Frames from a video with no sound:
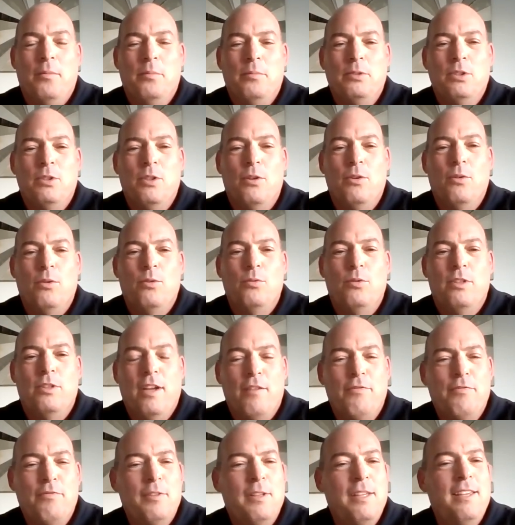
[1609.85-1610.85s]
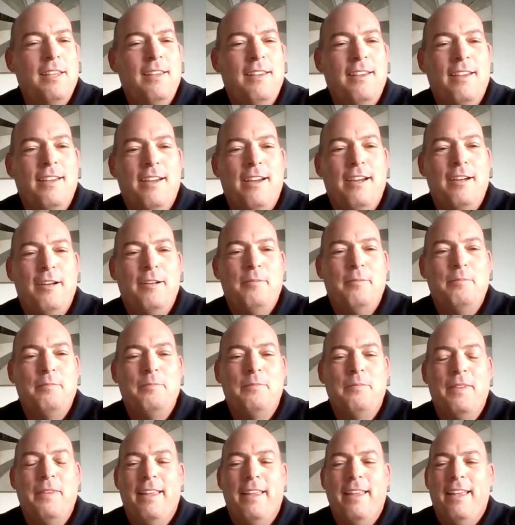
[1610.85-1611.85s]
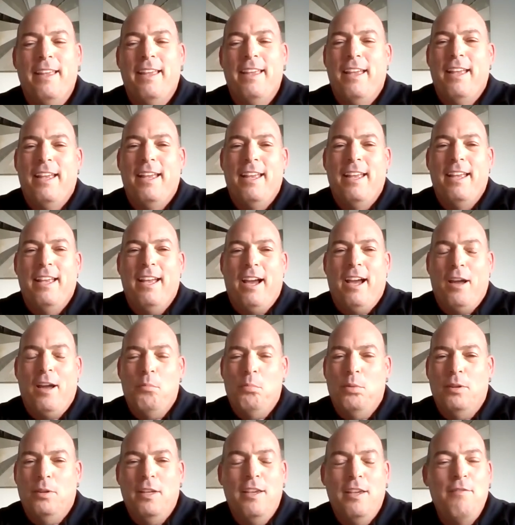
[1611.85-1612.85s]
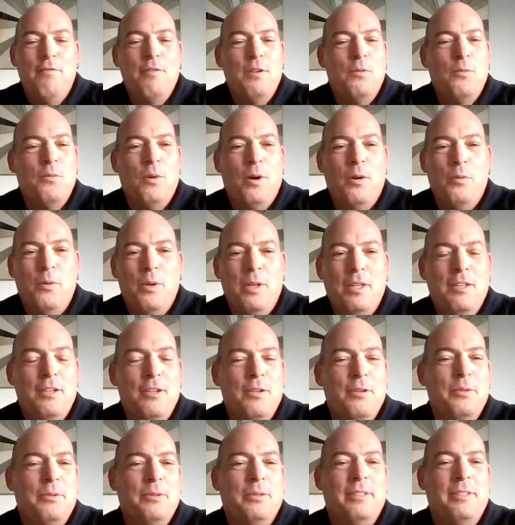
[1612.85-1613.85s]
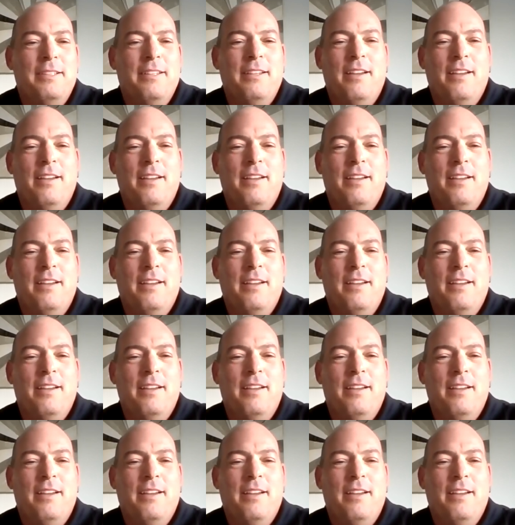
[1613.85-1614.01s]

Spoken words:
So definitely, I believe in what we do.